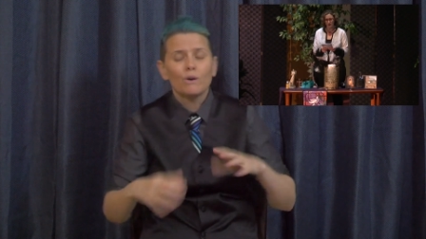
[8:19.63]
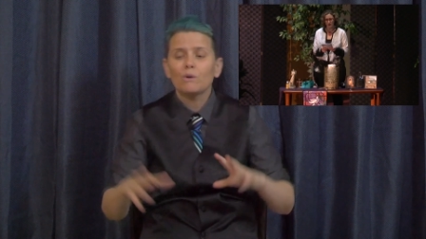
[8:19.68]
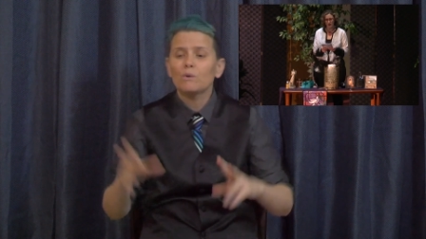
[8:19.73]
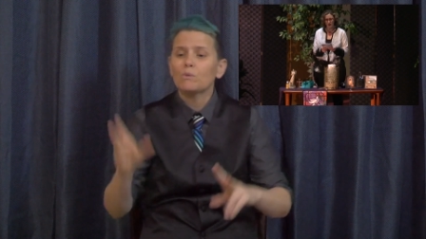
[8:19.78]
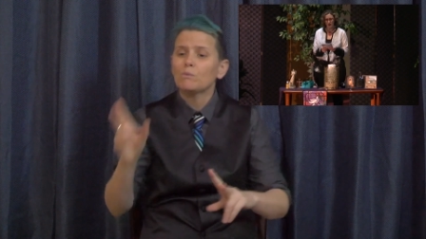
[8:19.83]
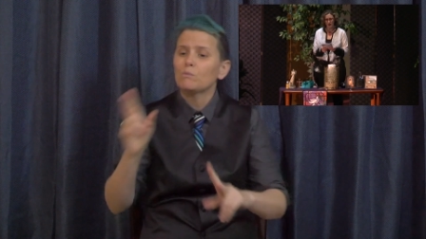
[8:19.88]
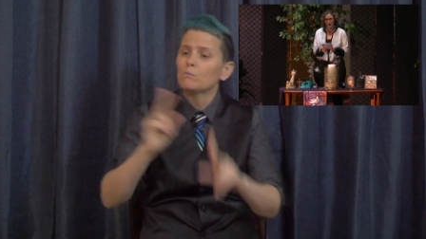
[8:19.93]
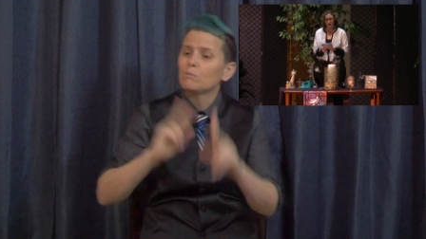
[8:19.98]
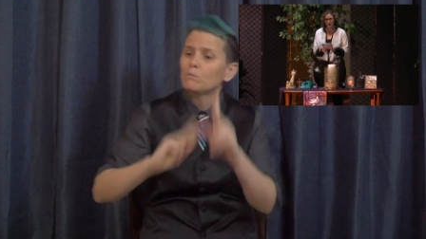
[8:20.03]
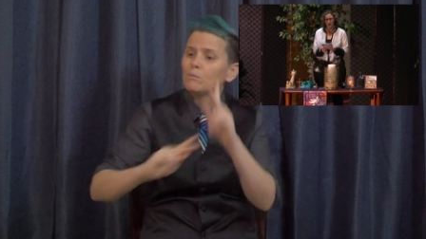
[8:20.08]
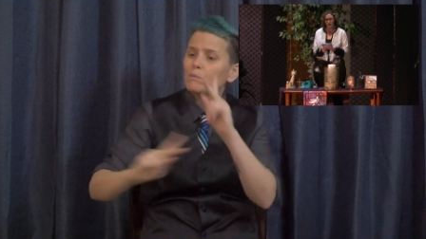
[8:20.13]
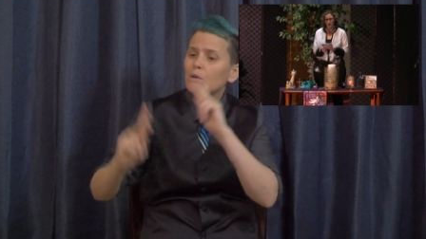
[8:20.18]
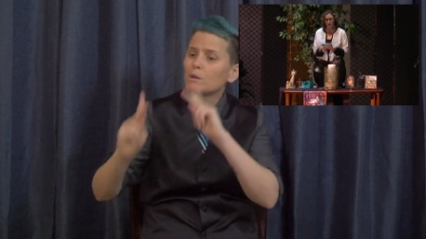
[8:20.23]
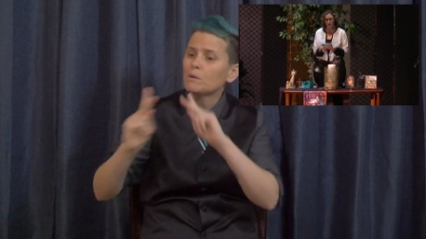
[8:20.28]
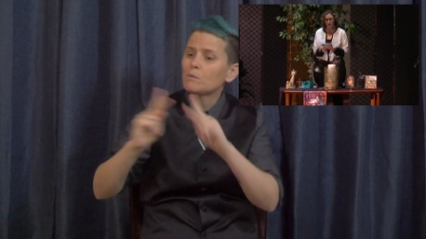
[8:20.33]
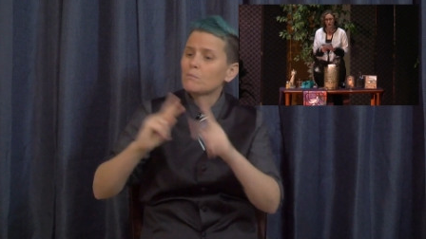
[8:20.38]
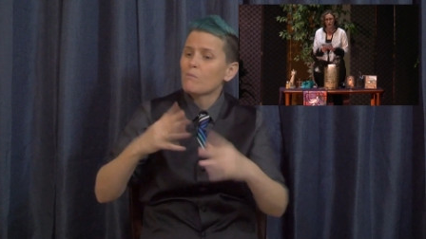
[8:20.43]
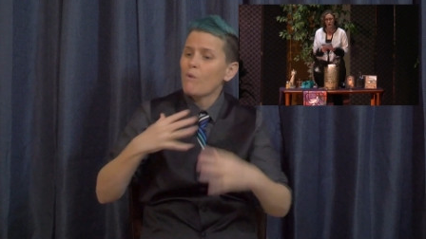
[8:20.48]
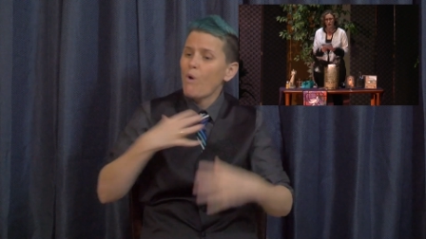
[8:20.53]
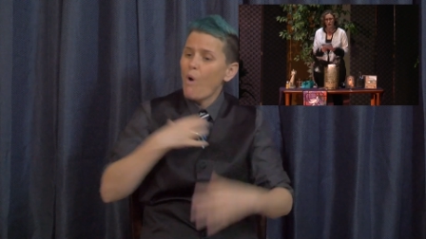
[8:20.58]
He
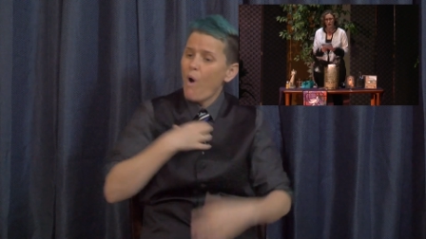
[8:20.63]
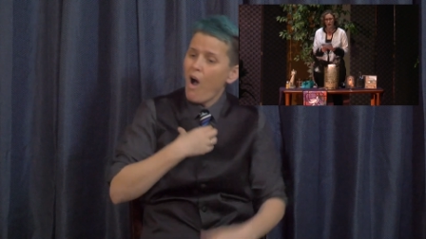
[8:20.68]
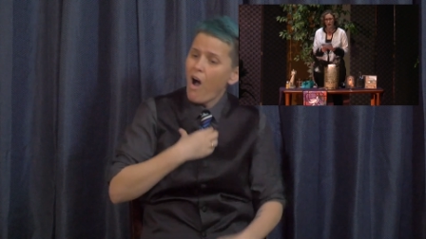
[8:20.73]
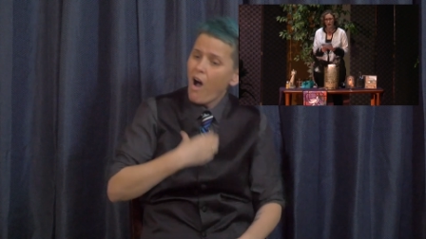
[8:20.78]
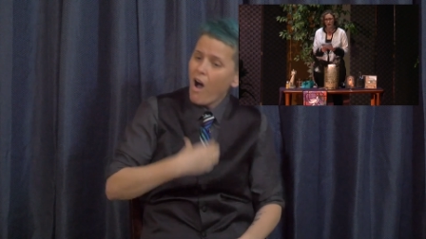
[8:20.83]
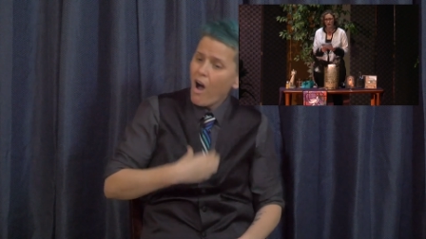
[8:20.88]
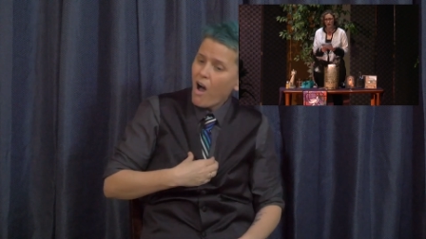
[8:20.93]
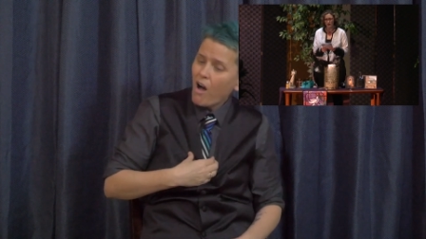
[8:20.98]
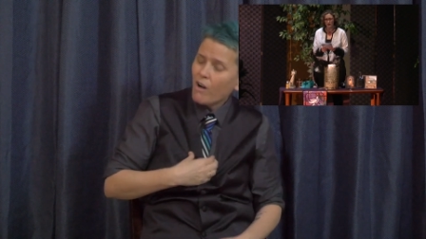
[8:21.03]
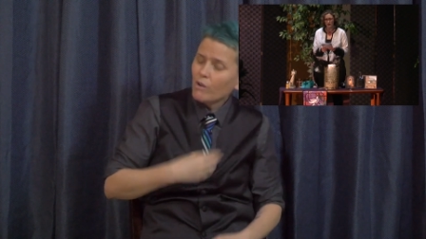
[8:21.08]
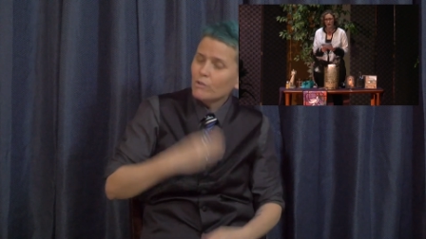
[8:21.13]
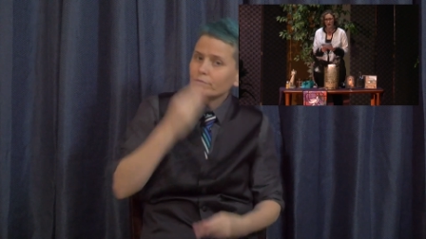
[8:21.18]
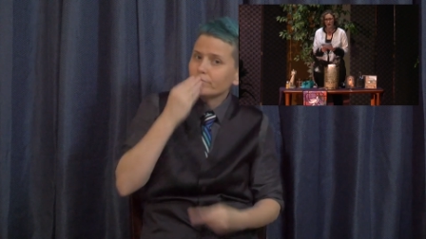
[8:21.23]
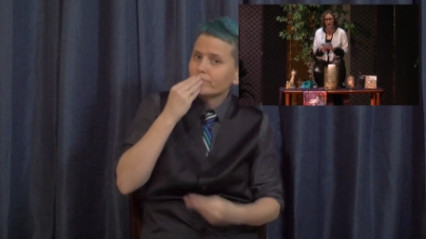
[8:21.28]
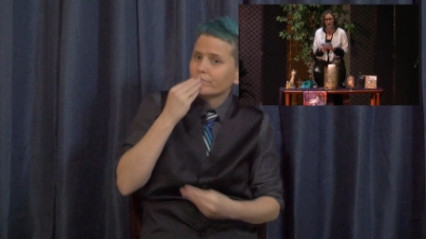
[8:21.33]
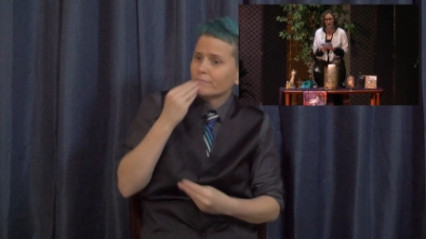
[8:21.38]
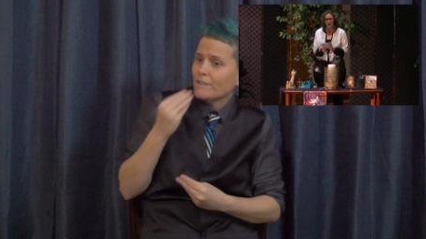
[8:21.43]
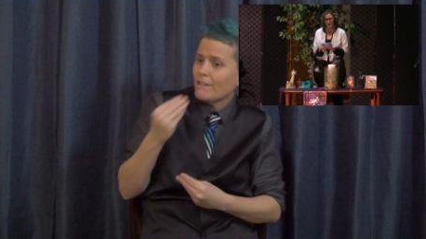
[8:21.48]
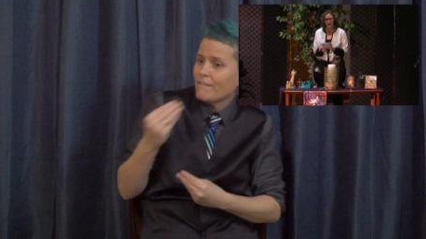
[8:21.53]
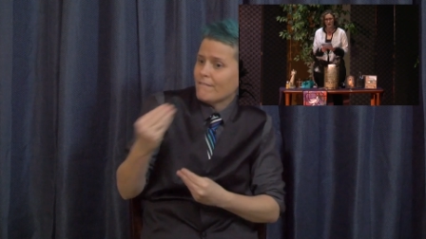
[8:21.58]
knew that love does not
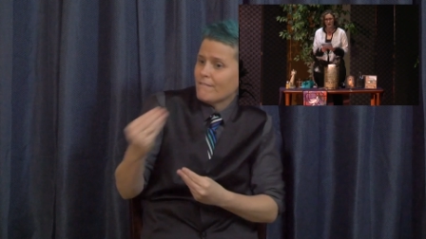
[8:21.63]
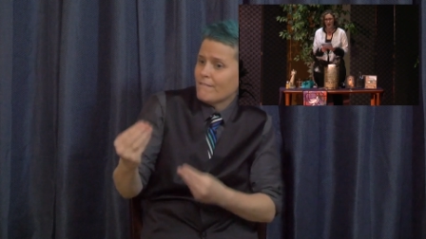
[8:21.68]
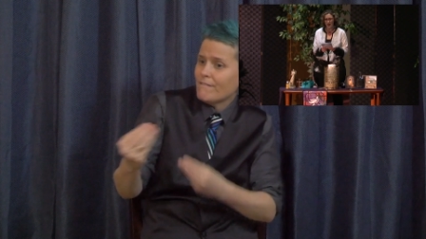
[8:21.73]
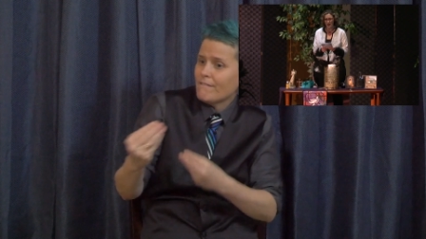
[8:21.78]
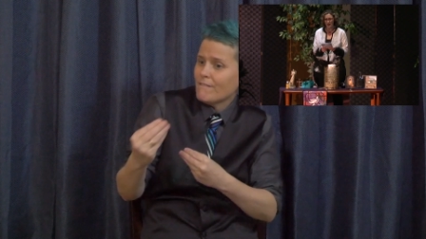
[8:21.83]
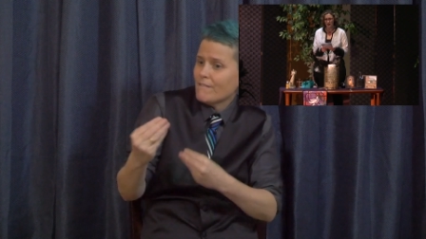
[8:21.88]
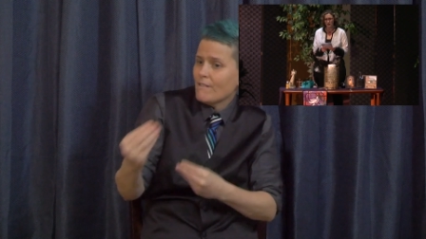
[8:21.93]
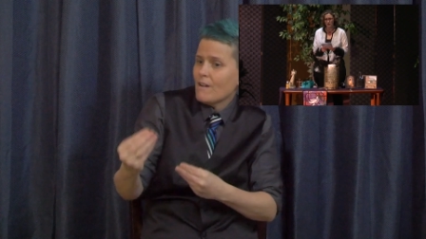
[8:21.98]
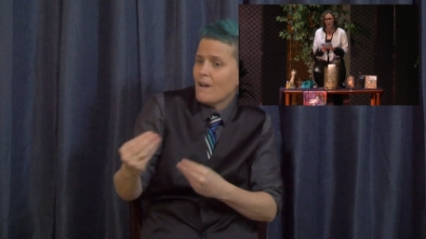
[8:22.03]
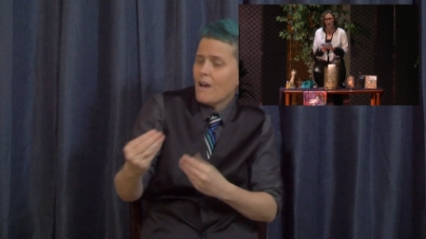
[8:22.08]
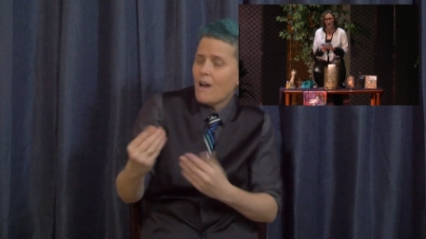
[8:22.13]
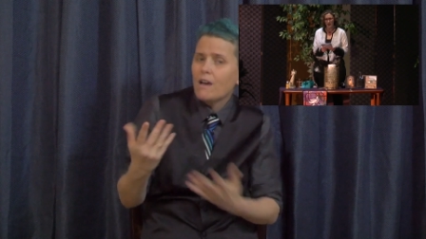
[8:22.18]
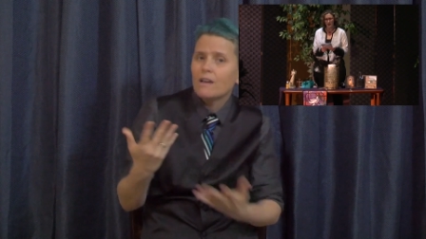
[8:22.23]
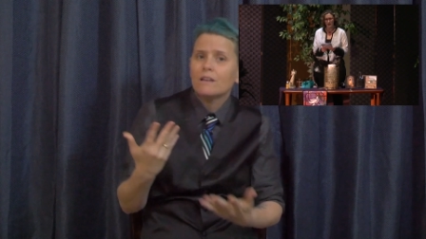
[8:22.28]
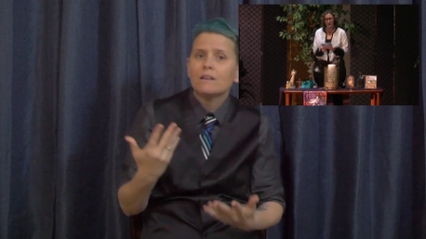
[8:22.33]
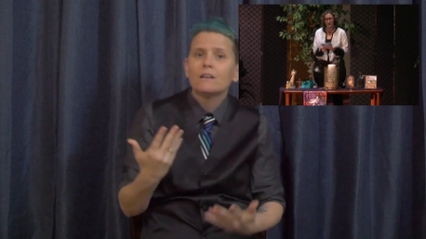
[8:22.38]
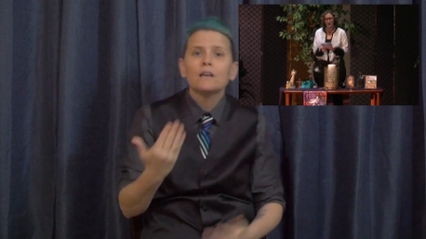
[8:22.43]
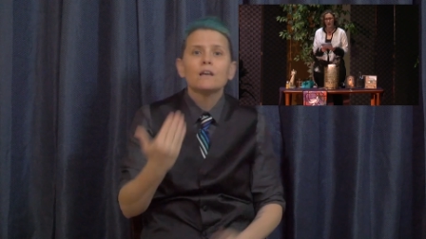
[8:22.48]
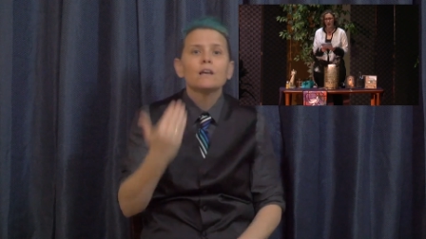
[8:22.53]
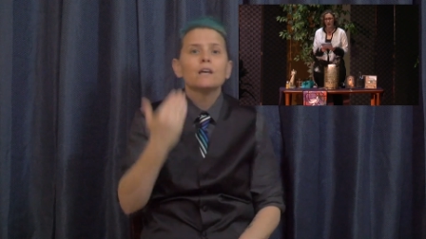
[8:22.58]
exact
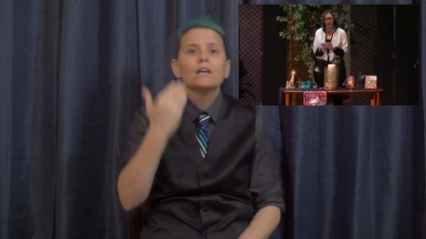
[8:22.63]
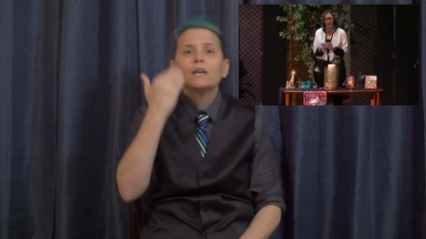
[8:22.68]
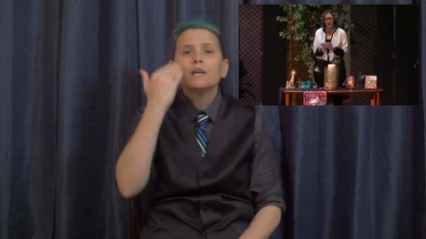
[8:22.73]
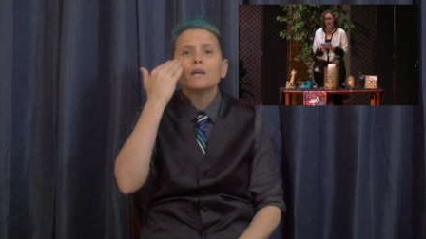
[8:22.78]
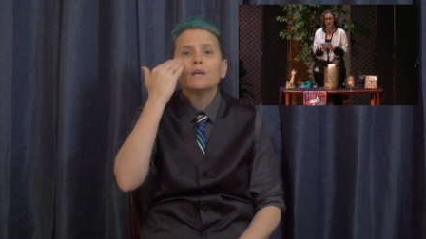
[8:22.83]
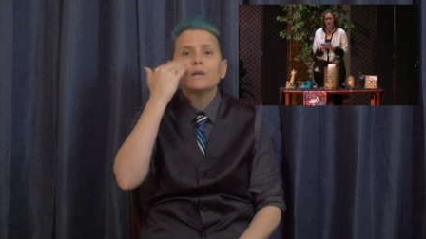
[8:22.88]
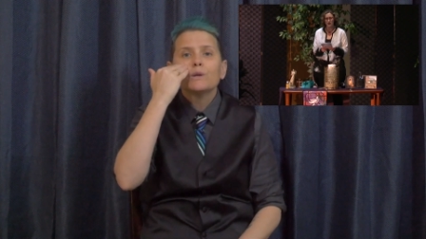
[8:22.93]
pain payments